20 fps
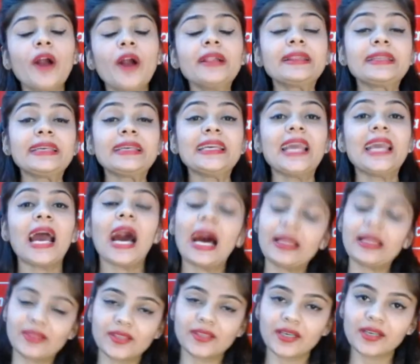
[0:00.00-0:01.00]
the
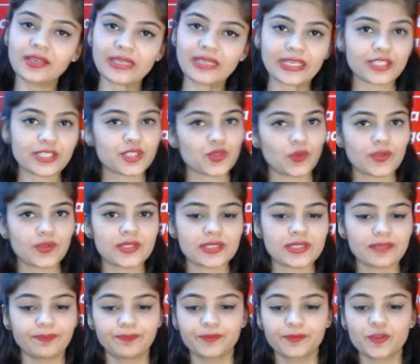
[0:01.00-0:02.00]
other ratios.
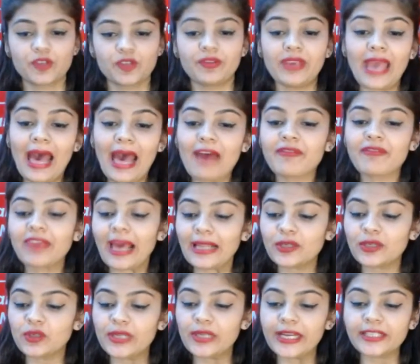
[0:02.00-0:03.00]
So we have
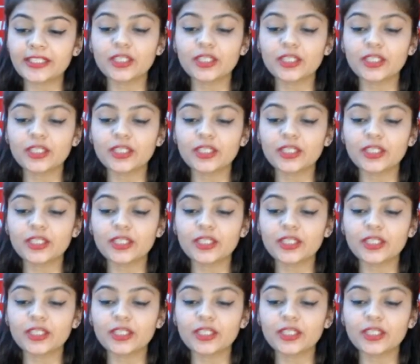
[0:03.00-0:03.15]
calculated